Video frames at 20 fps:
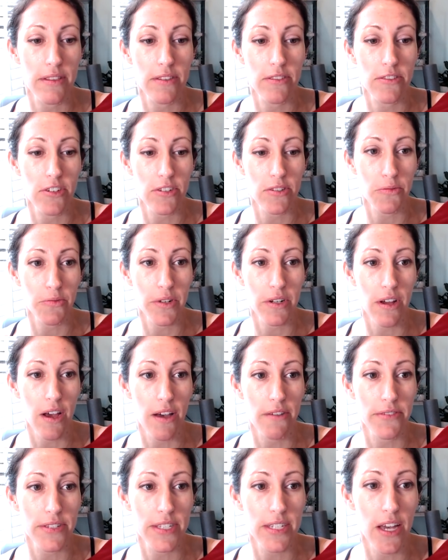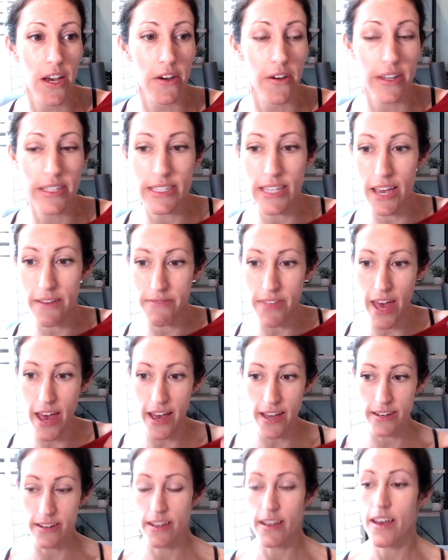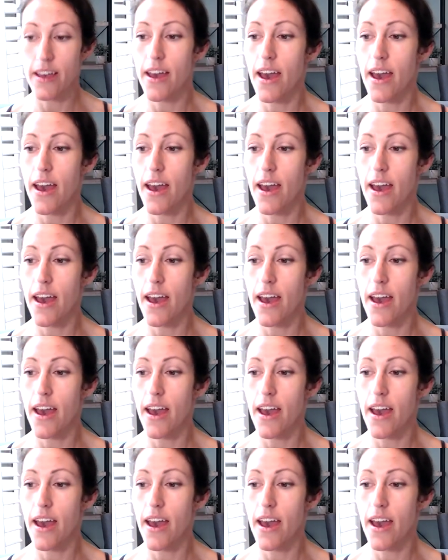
just went off. So I saved that.